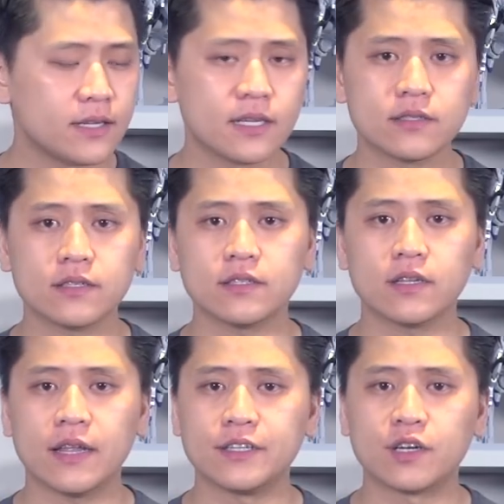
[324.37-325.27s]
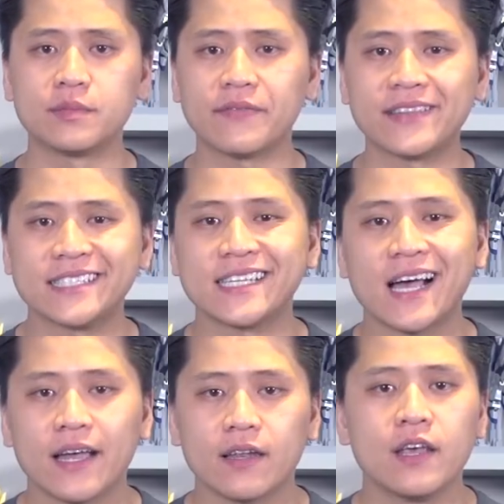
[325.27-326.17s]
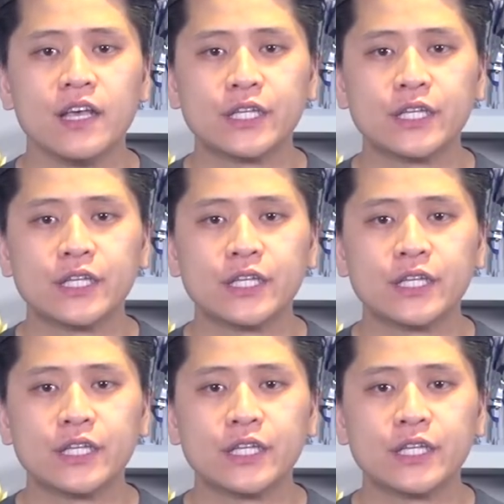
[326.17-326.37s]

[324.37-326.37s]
it doesn't, in terms of design,